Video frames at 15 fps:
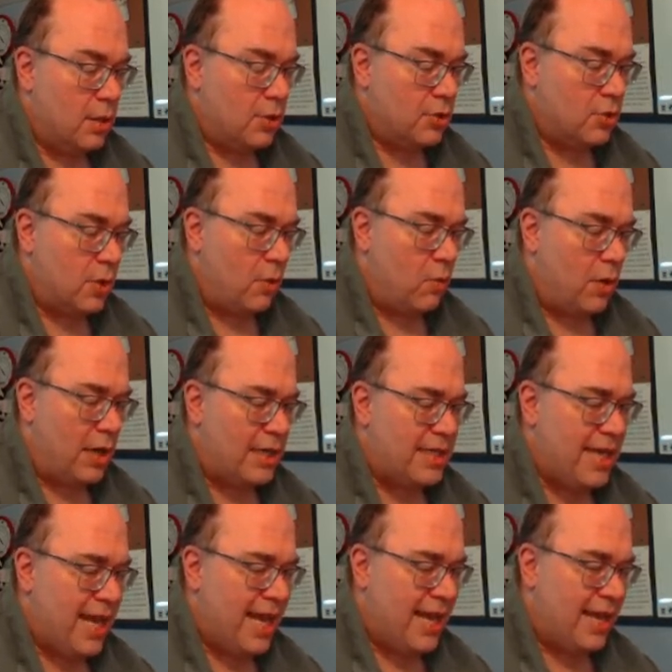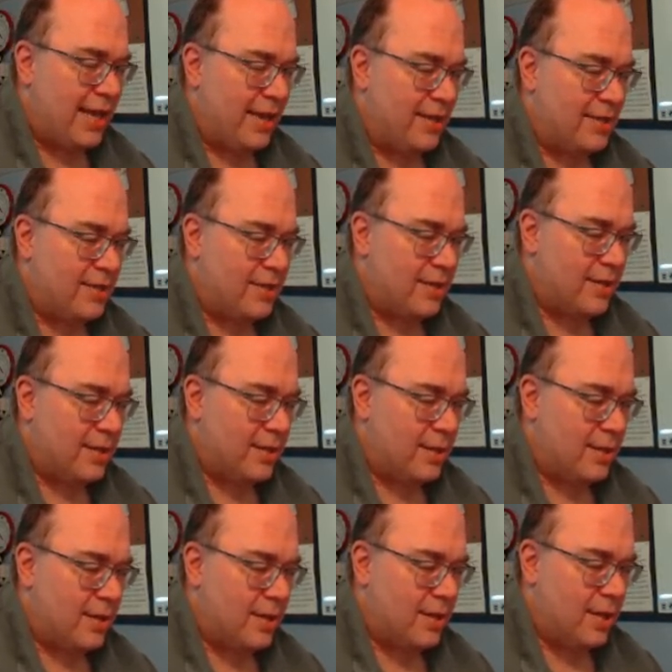do I want to take it?
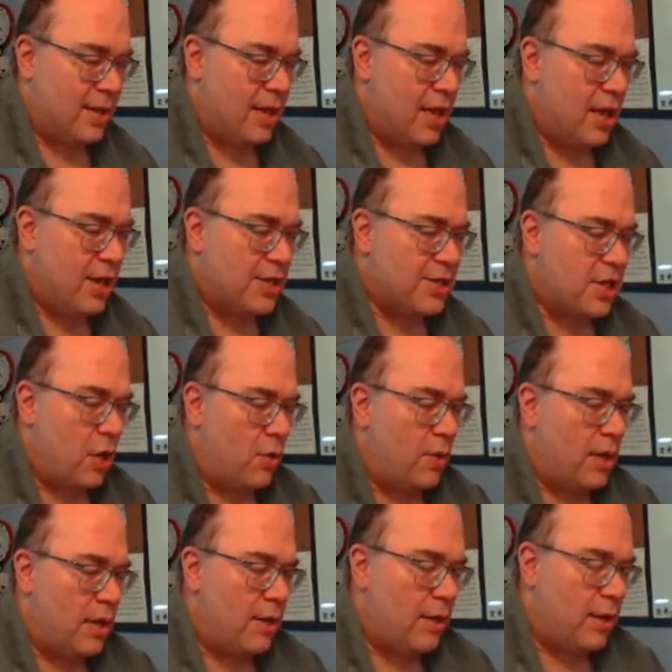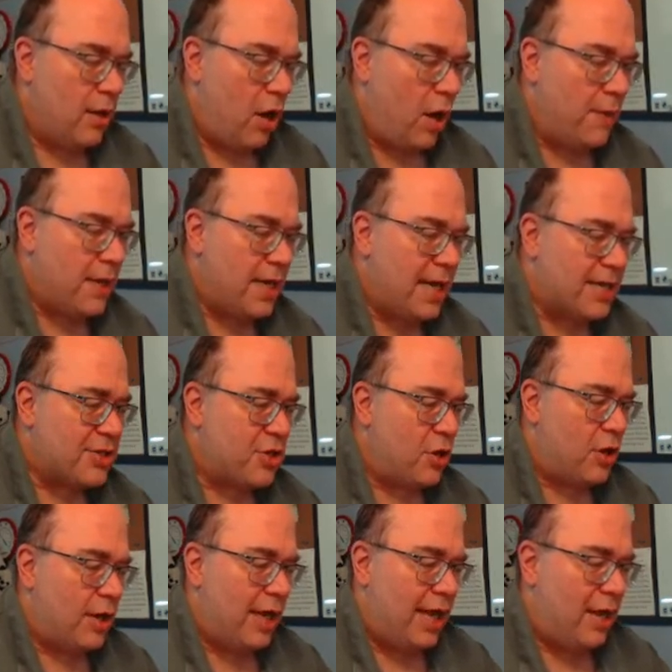So on the next
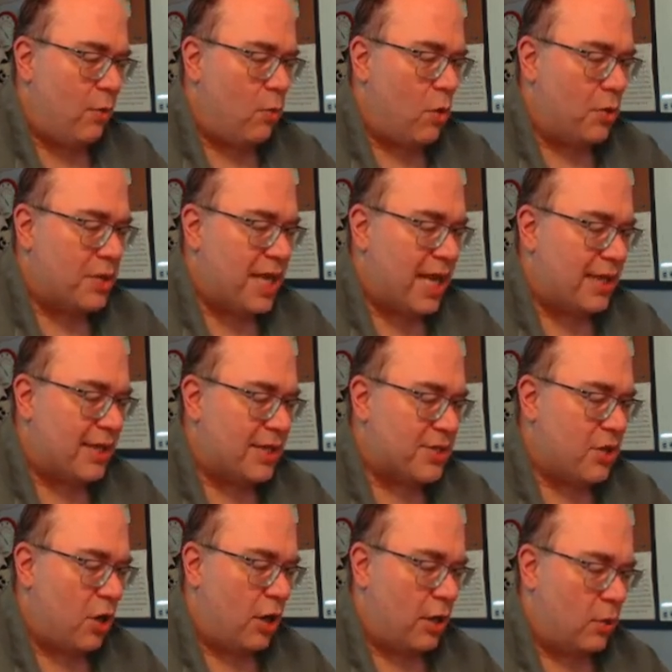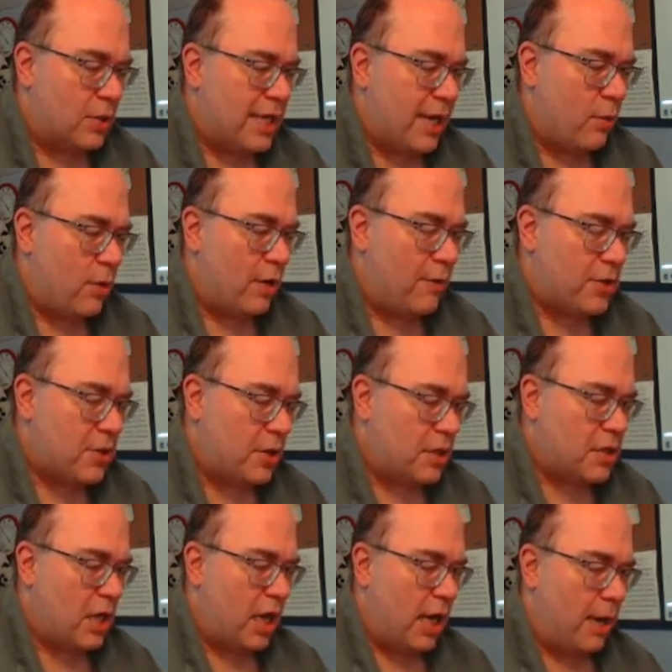turn, it won't take this card. It will take whatever's on
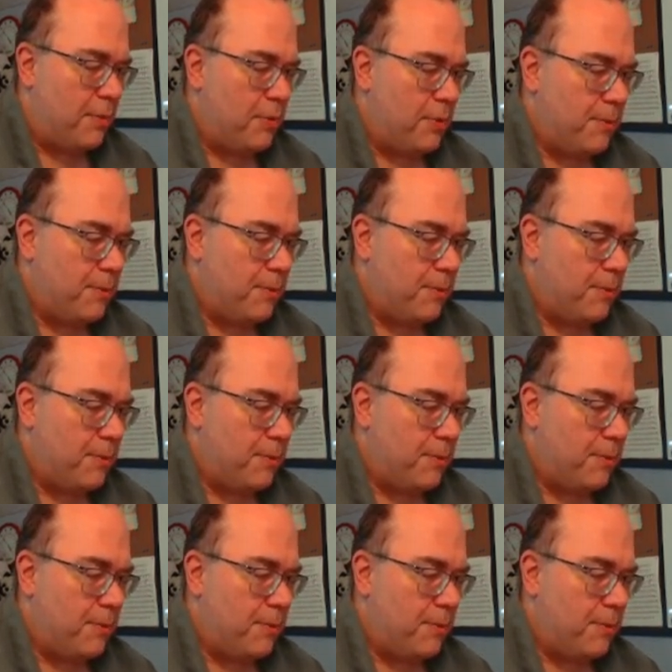the top.